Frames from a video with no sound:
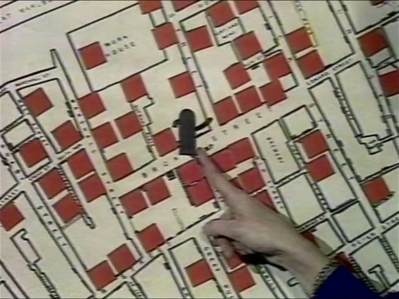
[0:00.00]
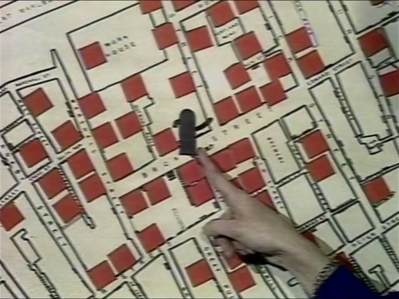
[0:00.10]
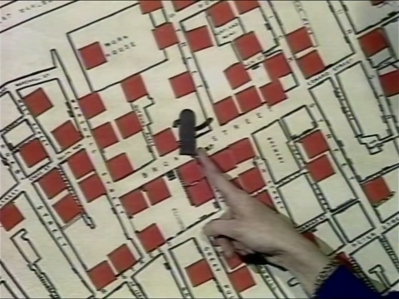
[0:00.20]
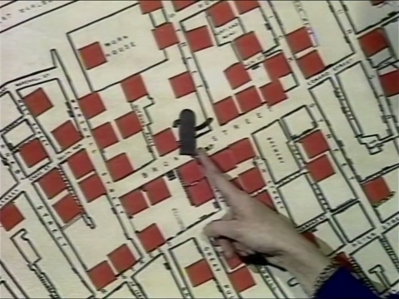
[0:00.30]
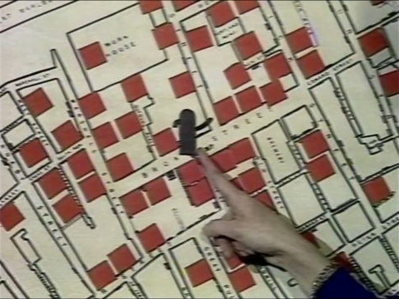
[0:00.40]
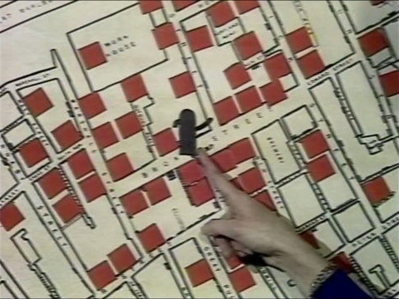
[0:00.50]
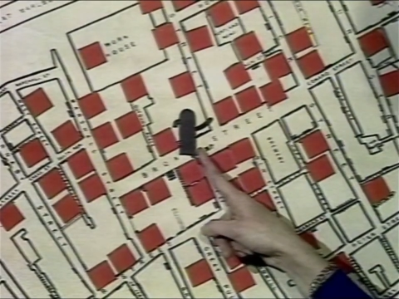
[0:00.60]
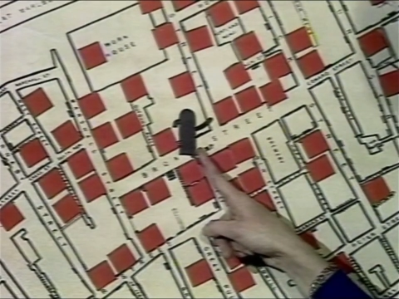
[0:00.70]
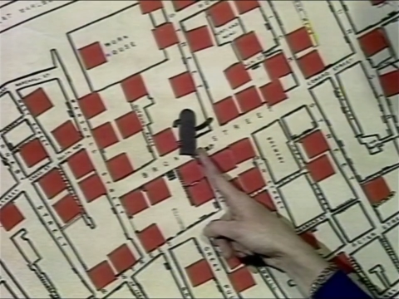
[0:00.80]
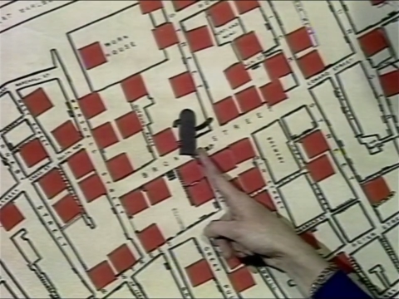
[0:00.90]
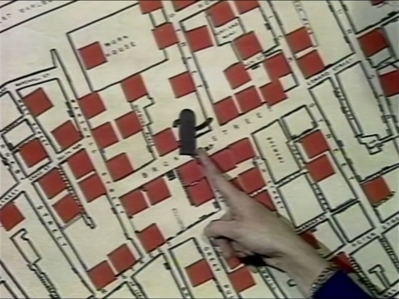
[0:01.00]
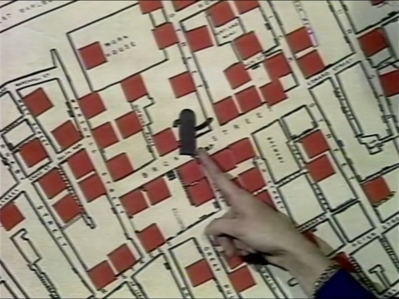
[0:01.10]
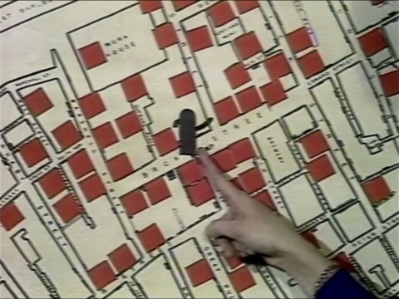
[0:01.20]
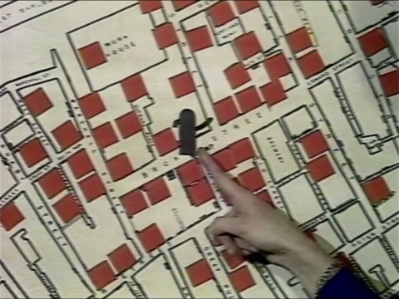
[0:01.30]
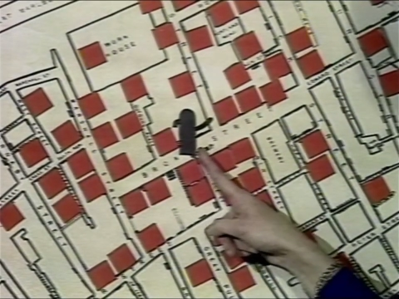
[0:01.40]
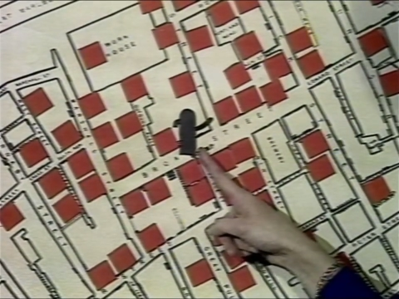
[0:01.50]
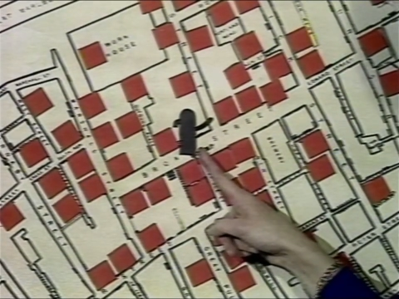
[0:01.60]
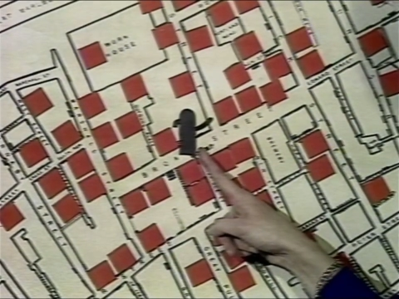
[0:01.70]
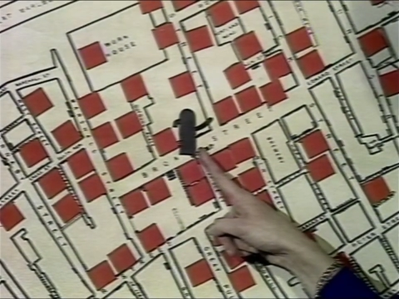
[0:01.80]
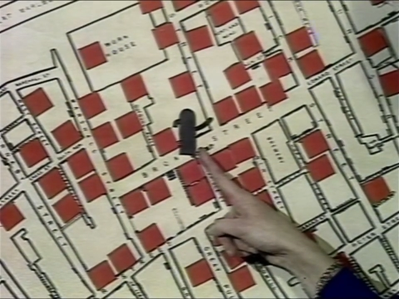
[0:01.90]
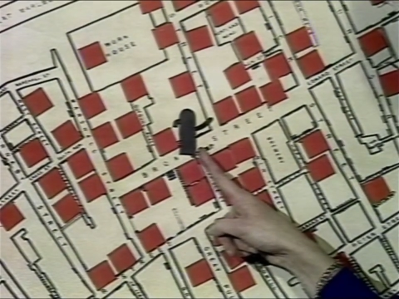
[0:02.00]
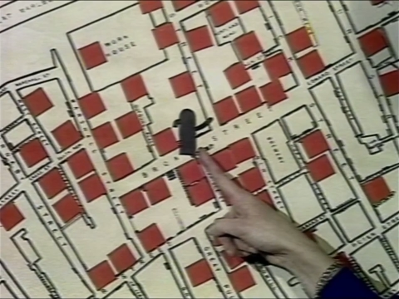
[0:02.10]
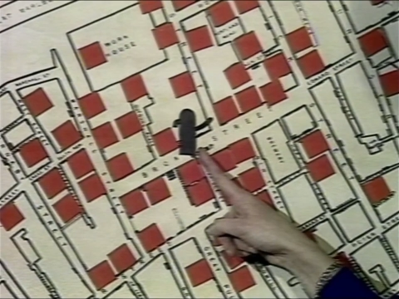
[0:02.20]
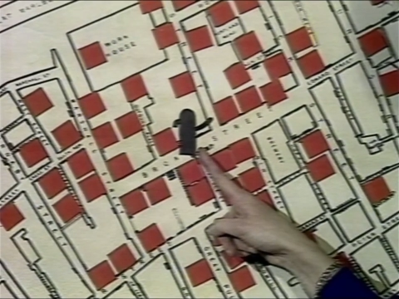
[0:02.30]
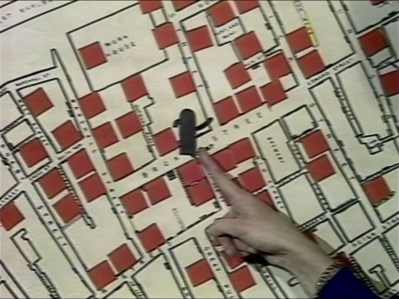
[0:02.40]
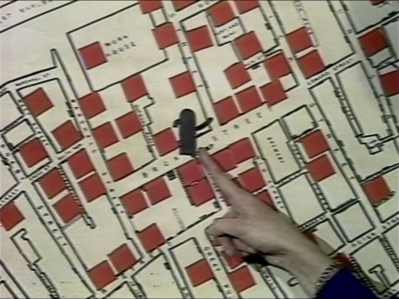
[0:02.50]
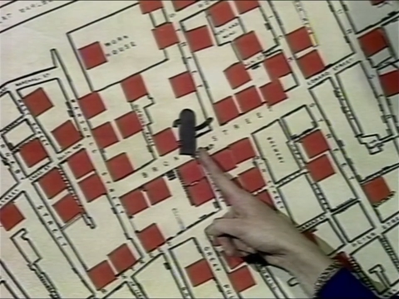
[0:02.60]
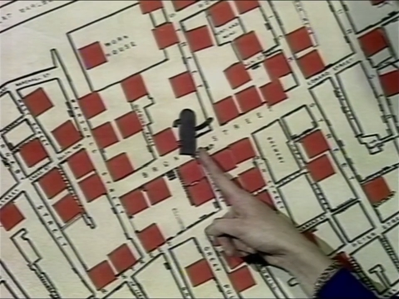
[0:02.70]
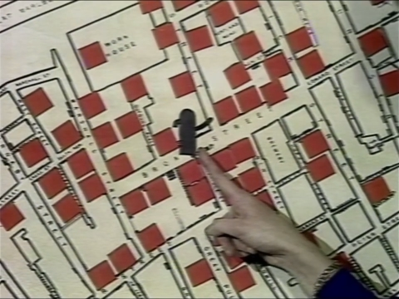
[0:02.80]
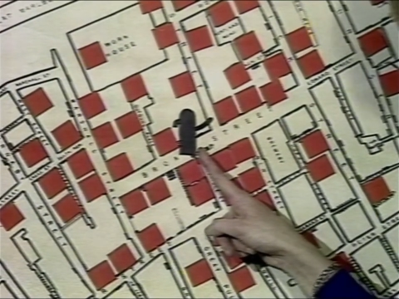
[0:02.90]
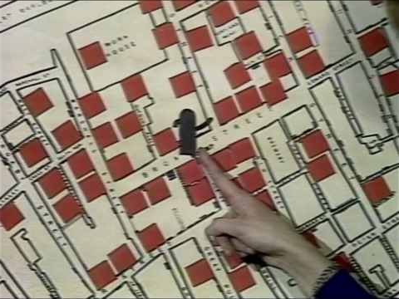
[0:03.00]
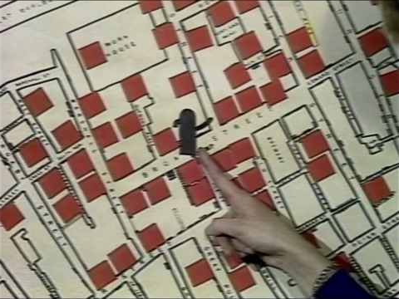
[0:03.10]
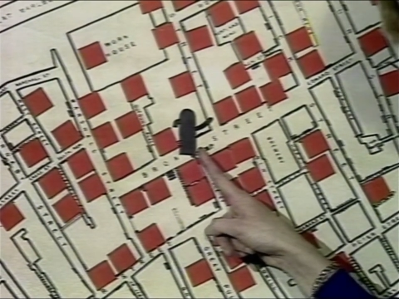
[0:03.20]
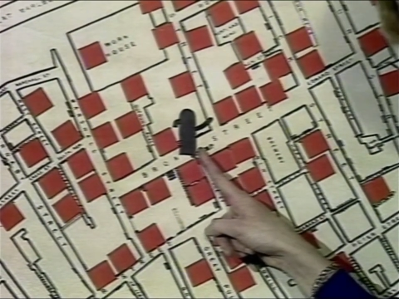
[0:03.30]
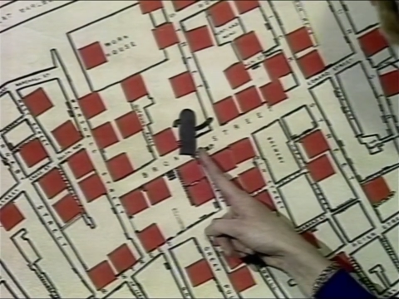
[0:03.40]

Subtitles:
No face is visible, so there are no lips to read.